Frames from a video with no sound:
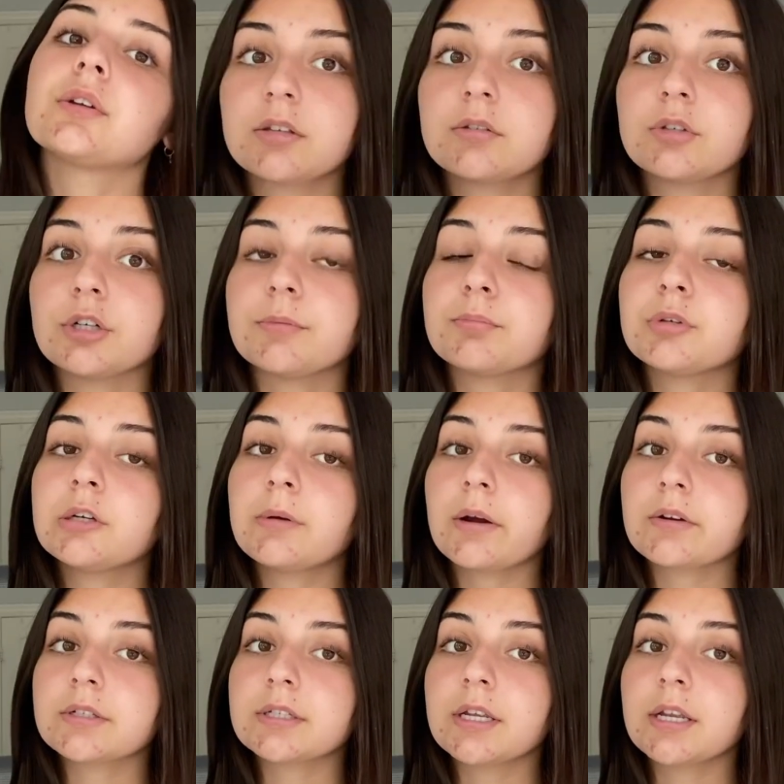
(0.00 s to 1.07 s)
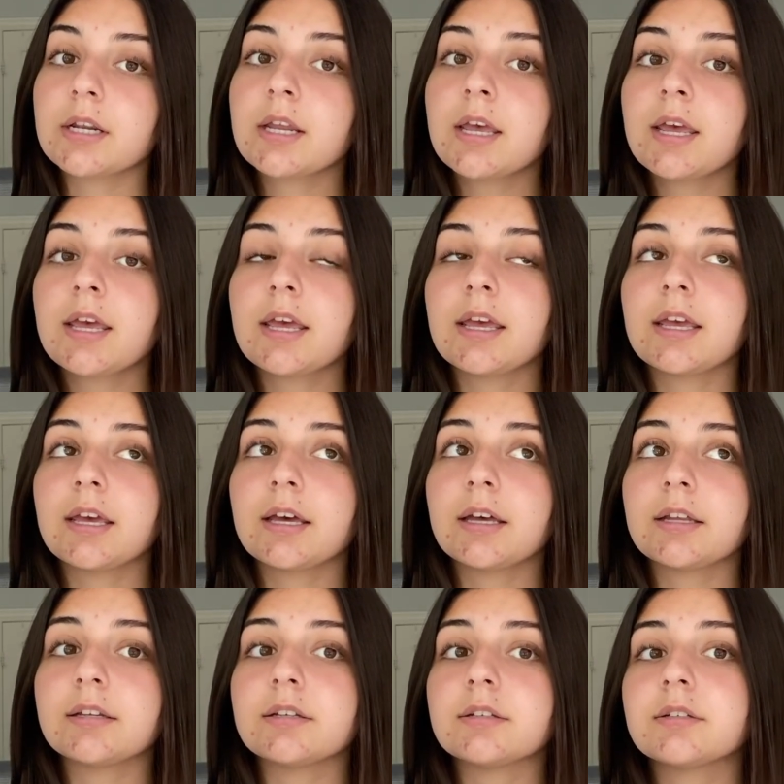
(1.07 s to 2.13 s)
your prerequisite
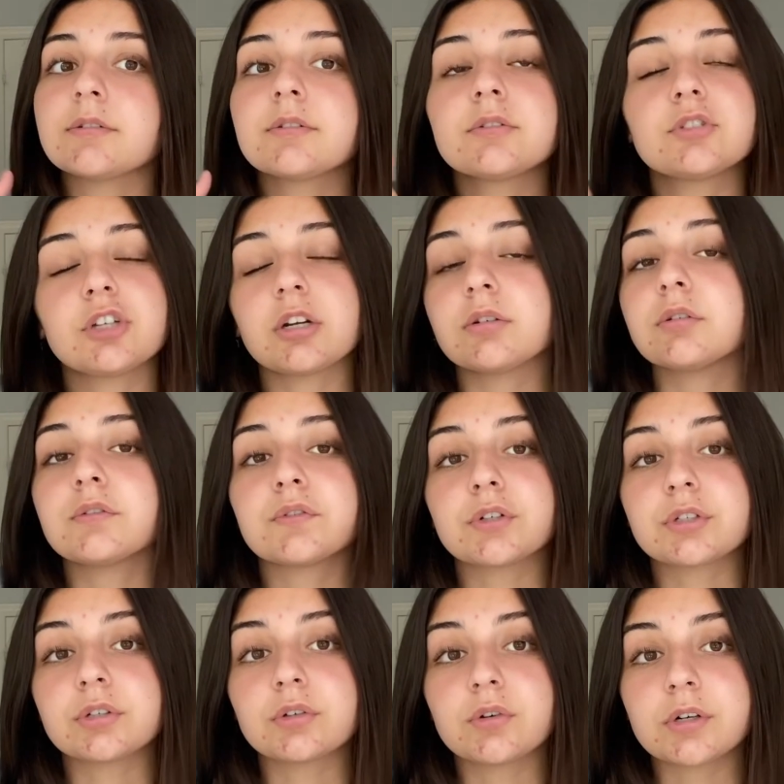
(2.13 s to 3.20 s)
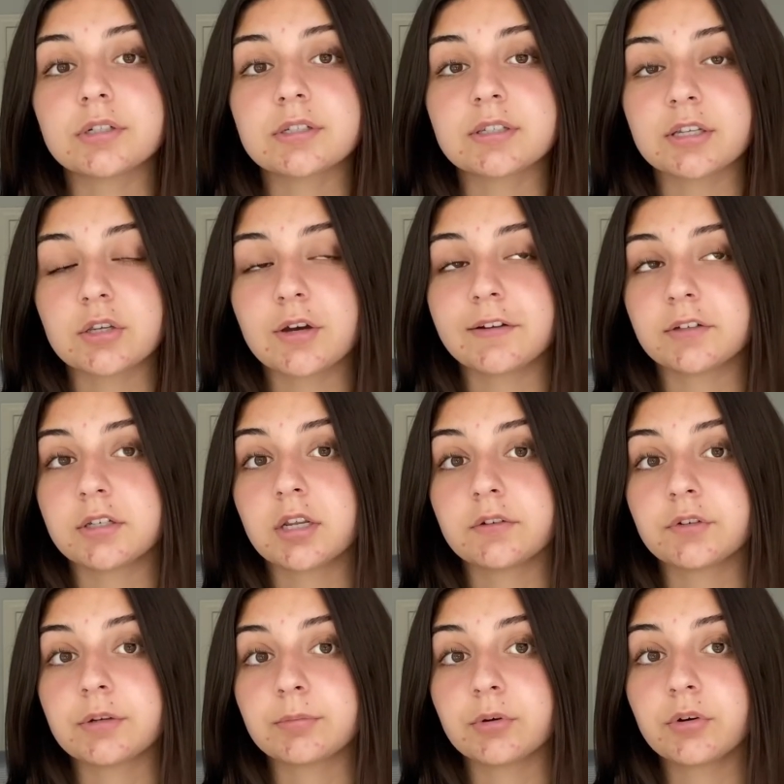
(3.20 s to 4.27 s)
and general first year courses that you have to take for
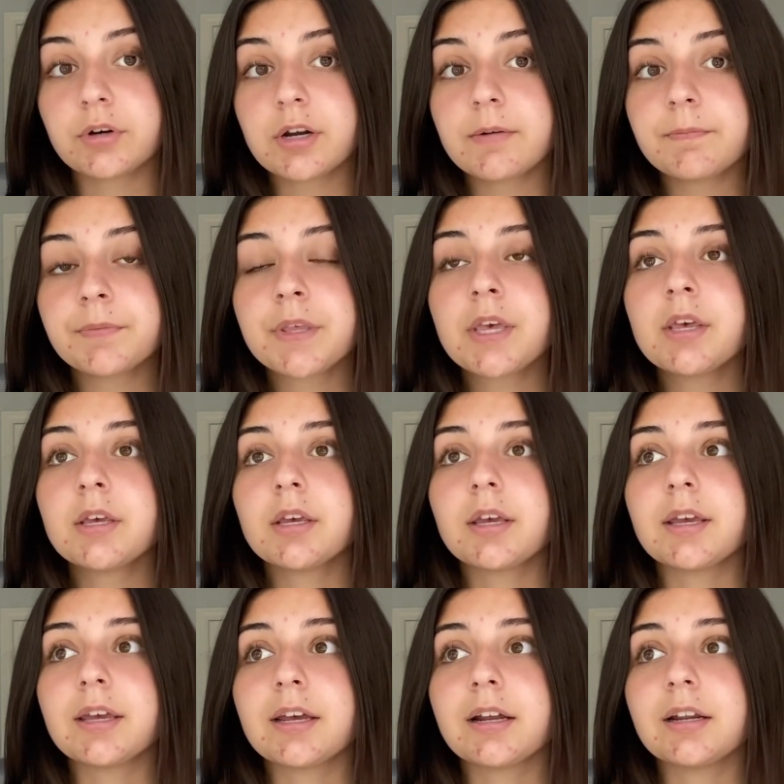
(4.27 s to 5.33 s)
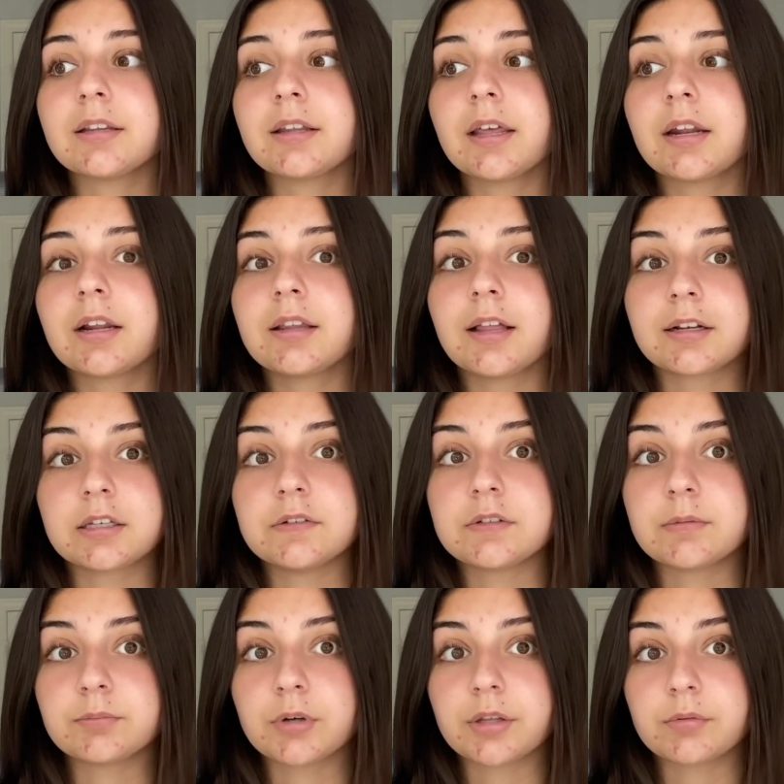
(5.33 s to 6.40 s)
your program, and then electives
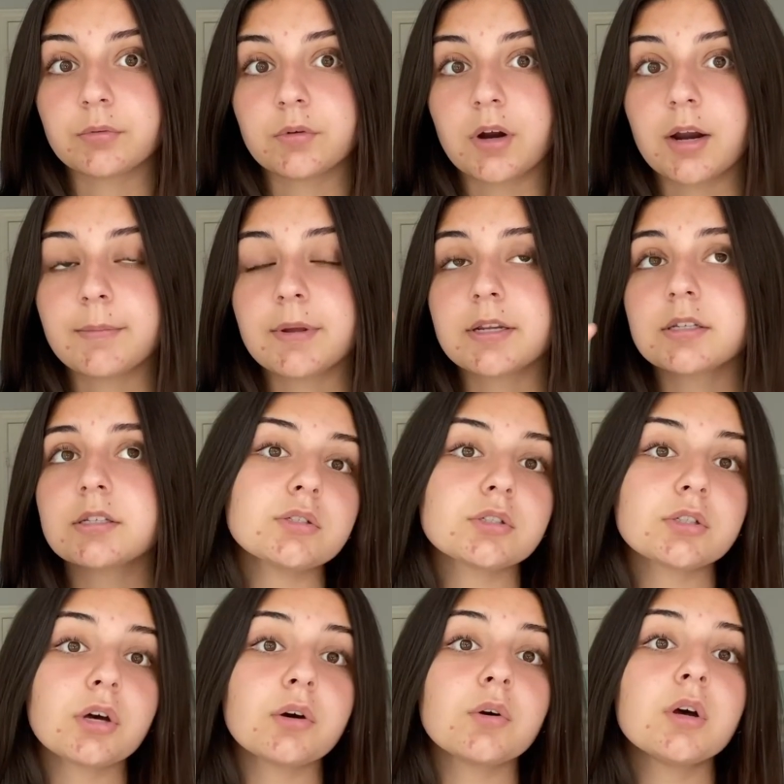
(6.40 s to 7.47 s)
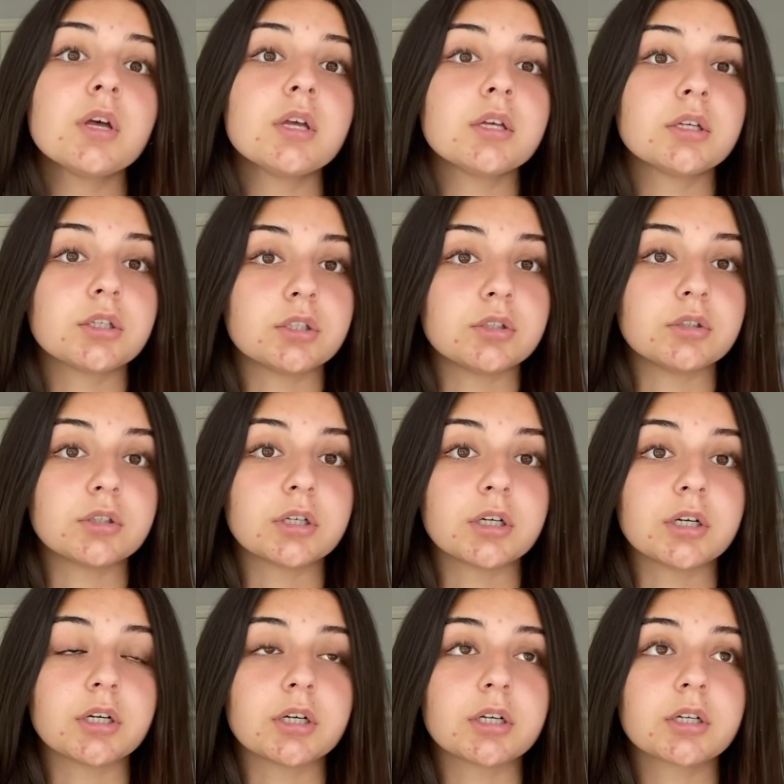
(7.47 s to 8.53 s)
and breadth requirements. So
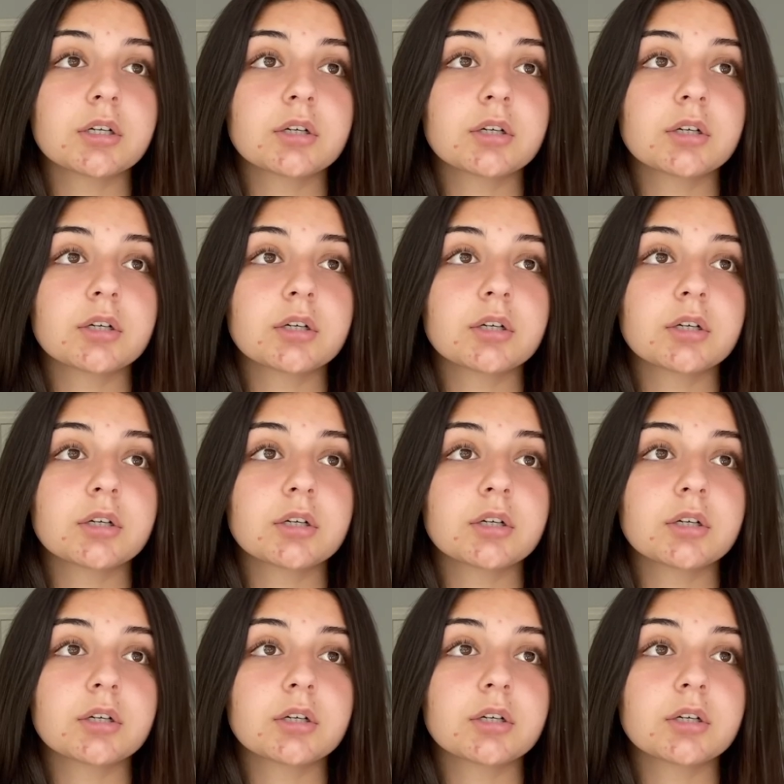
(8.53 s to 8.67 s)
your